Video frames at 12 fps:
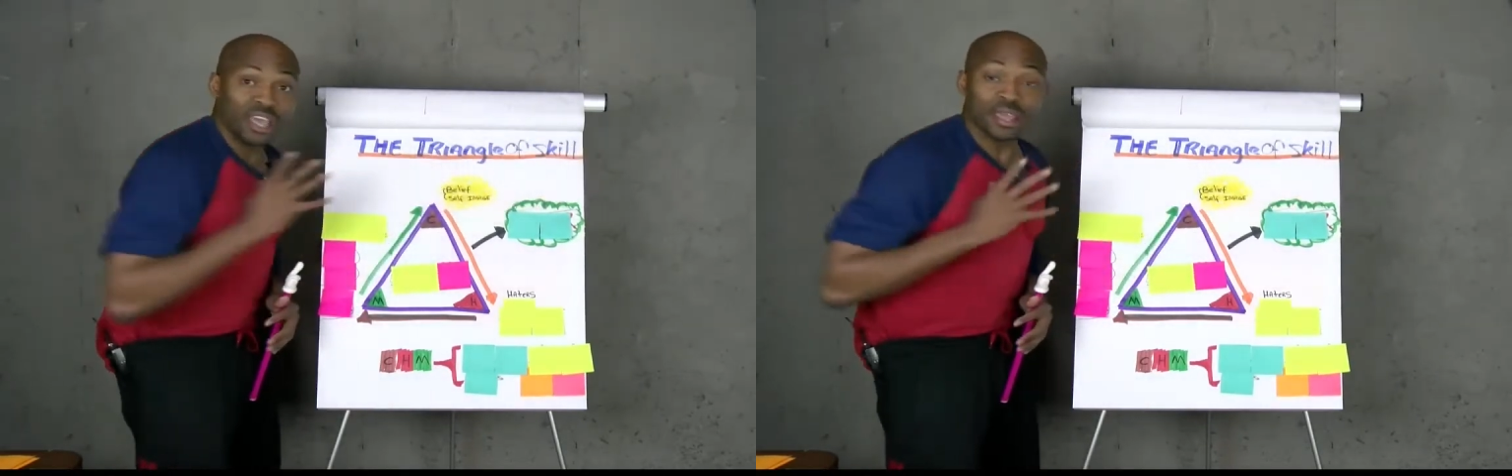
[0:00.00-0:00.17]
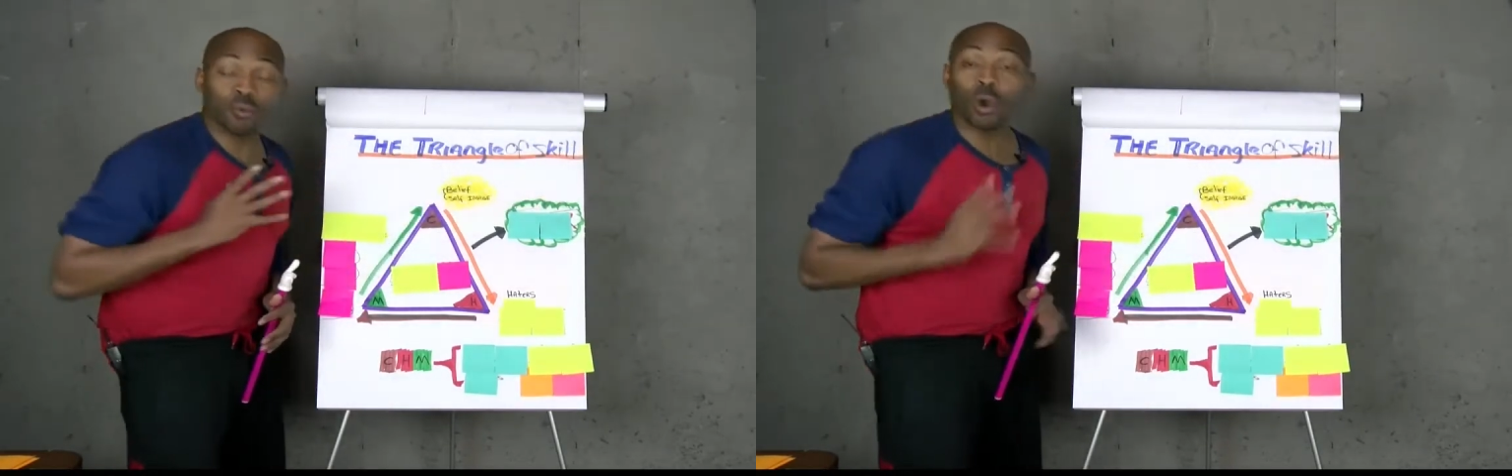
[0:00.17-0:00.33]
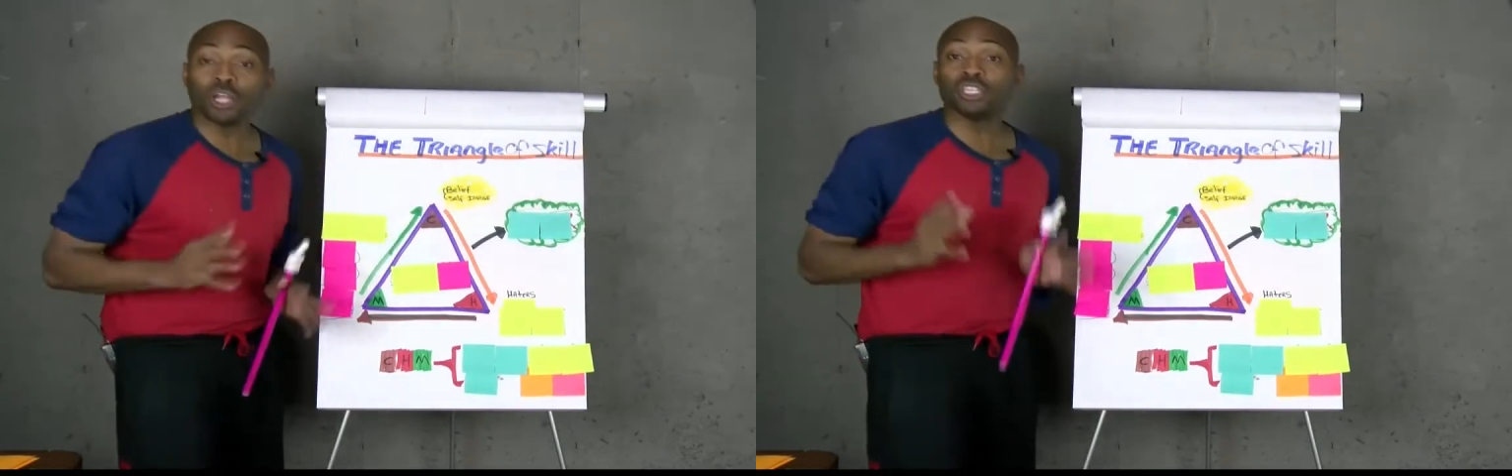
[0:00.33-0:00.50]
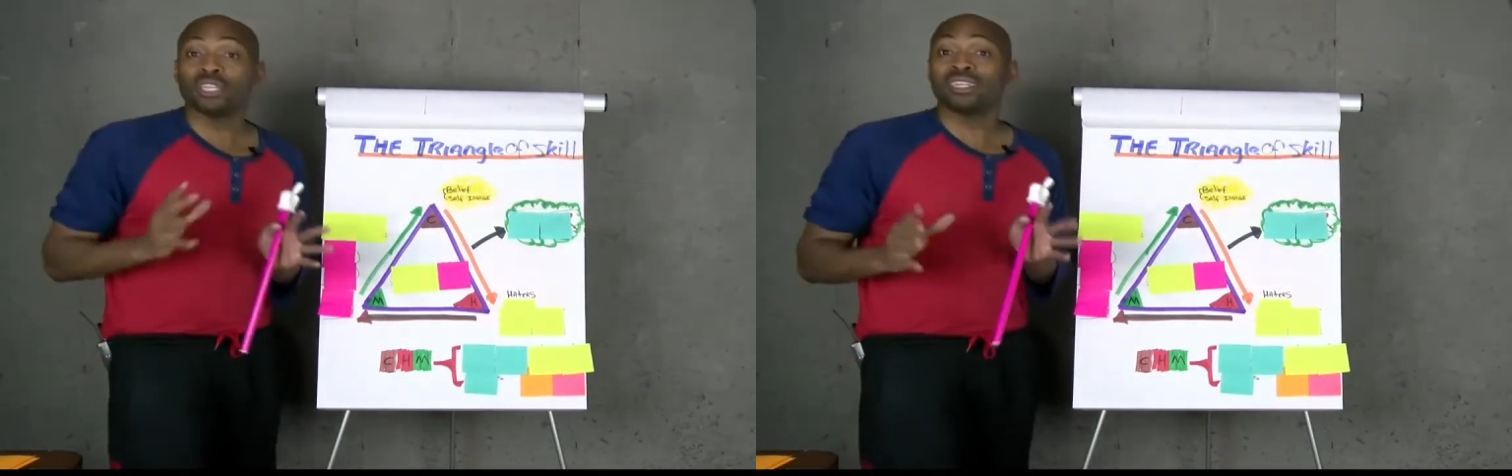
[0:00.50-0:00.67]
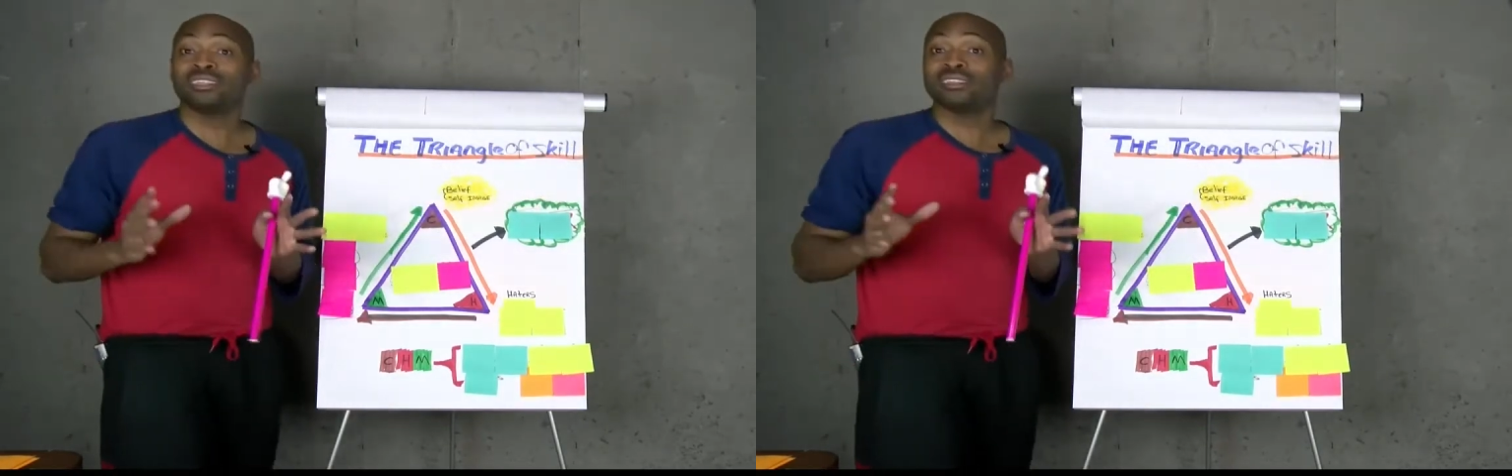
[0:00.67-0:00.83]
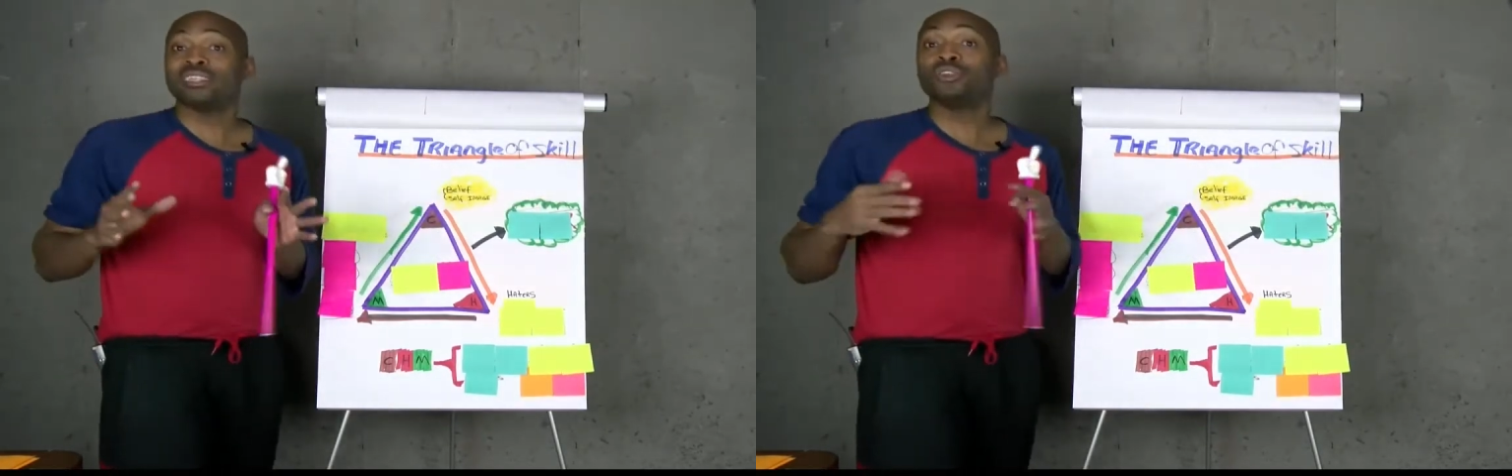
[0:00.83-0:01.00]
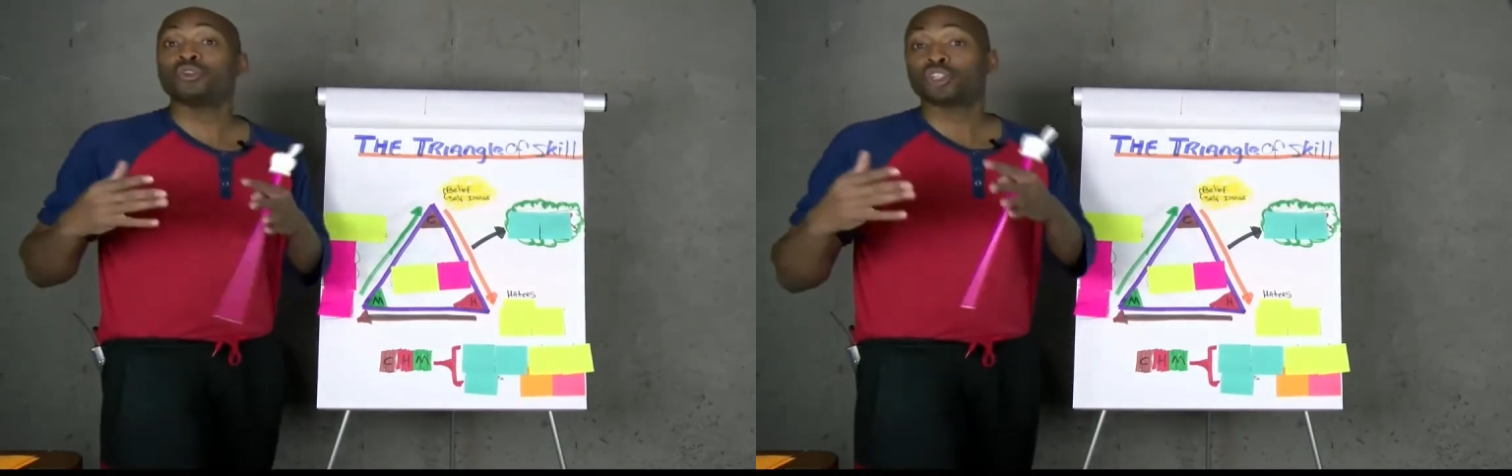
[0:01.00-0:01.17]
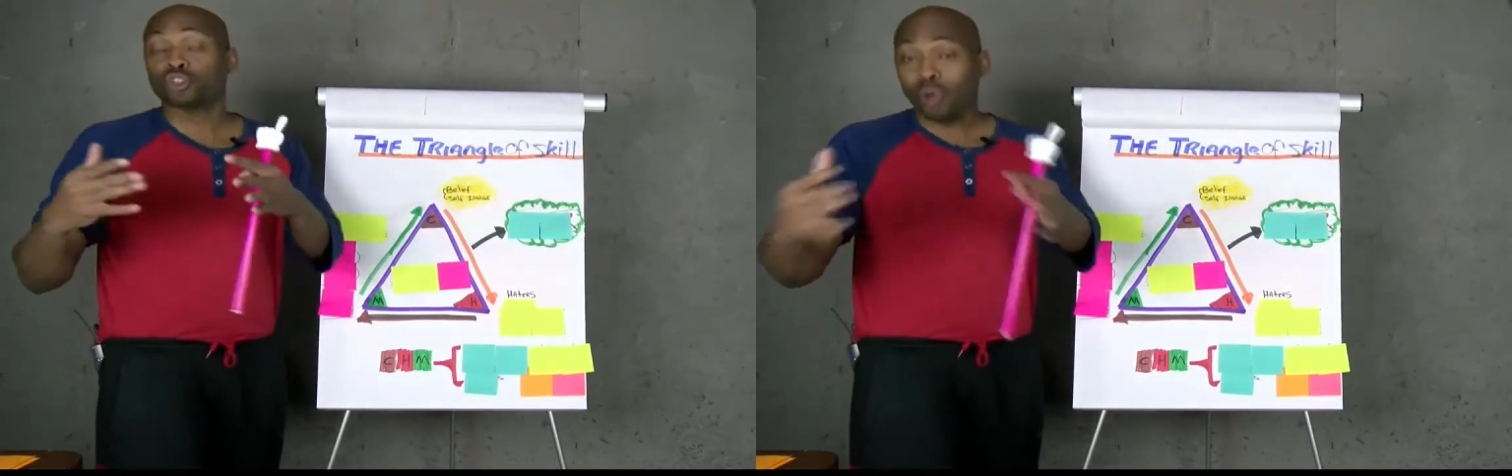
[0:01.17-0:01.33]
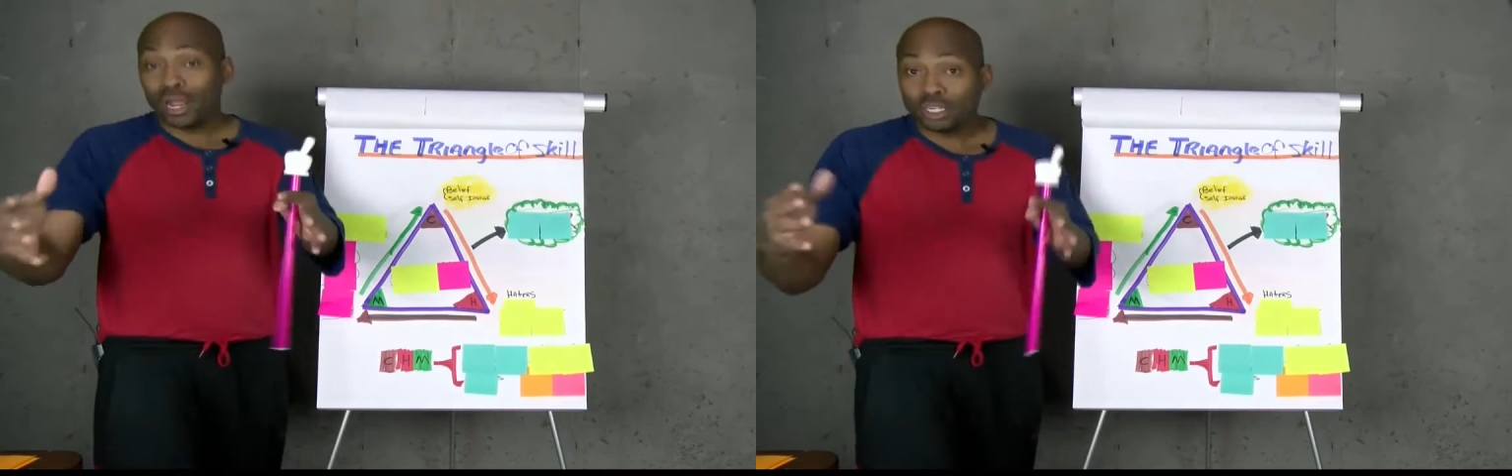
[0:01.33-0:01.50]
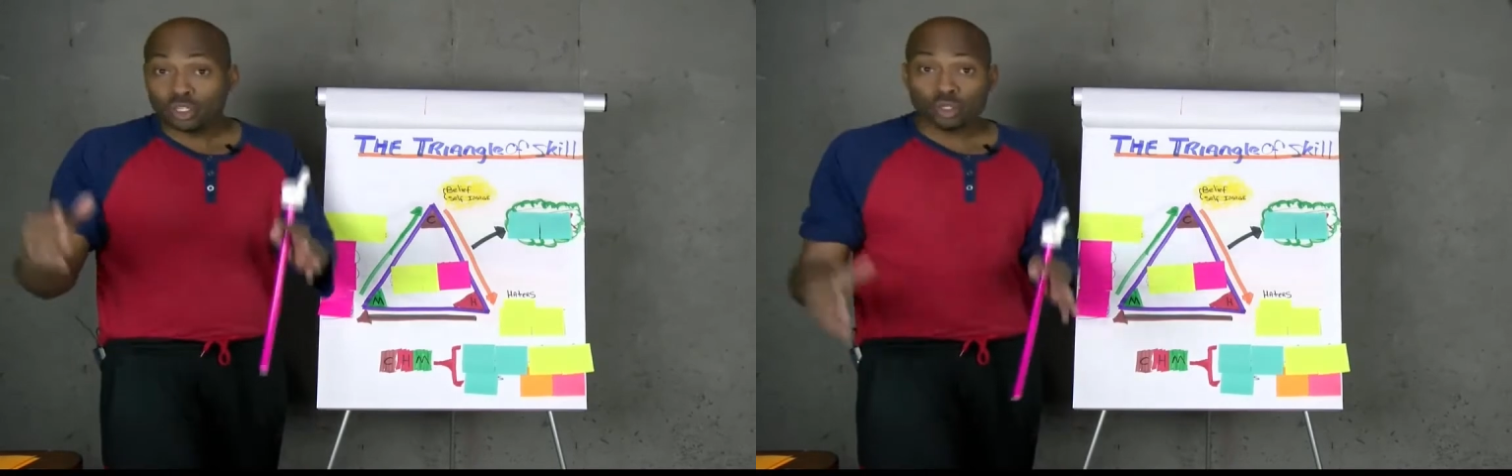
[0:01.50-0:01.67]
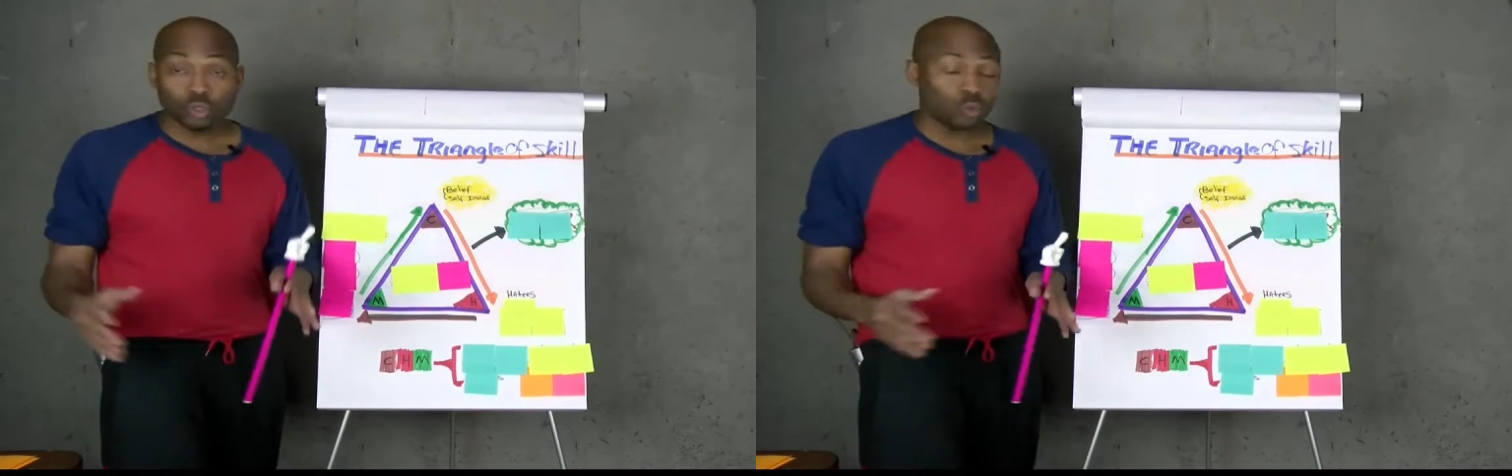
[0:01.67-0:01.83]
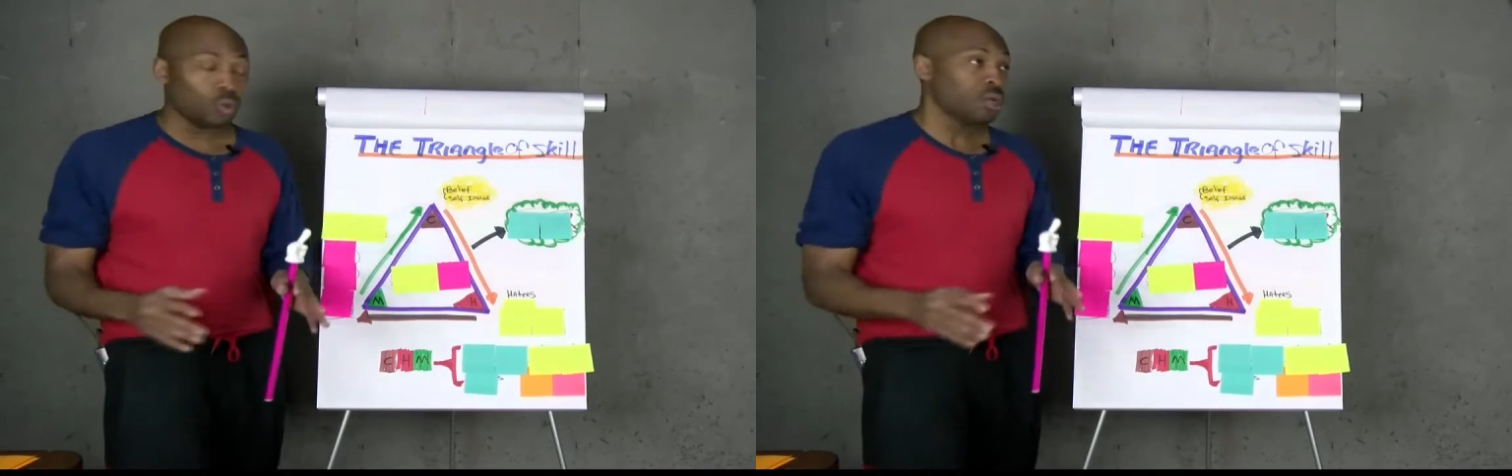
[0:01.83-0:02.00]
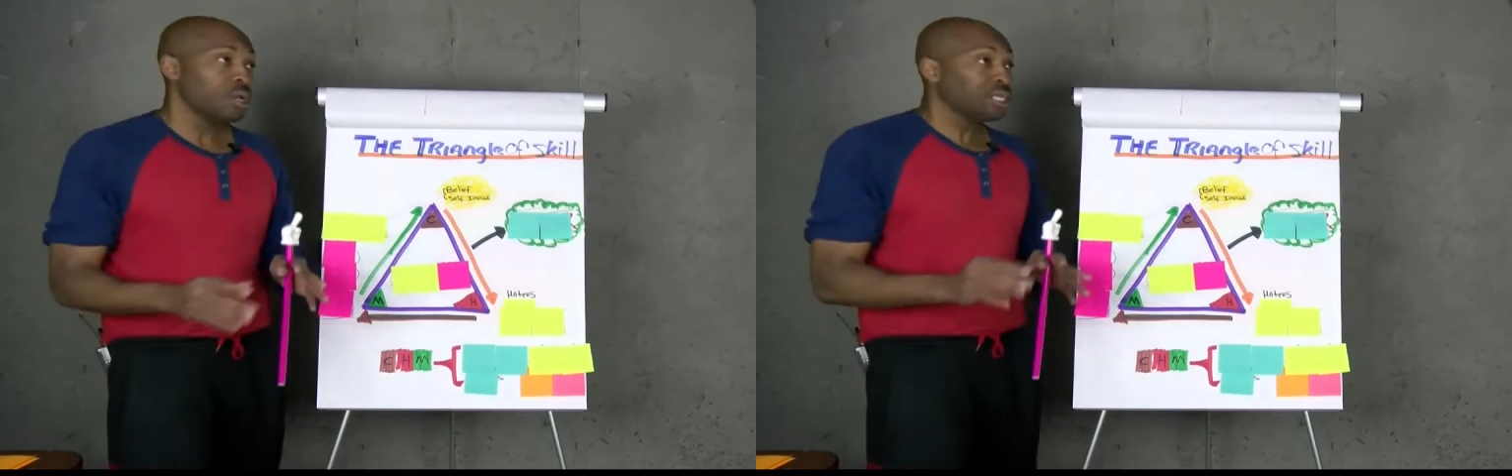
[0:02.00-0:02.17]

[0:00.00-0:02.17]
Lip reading: and what it is that you're trying to do.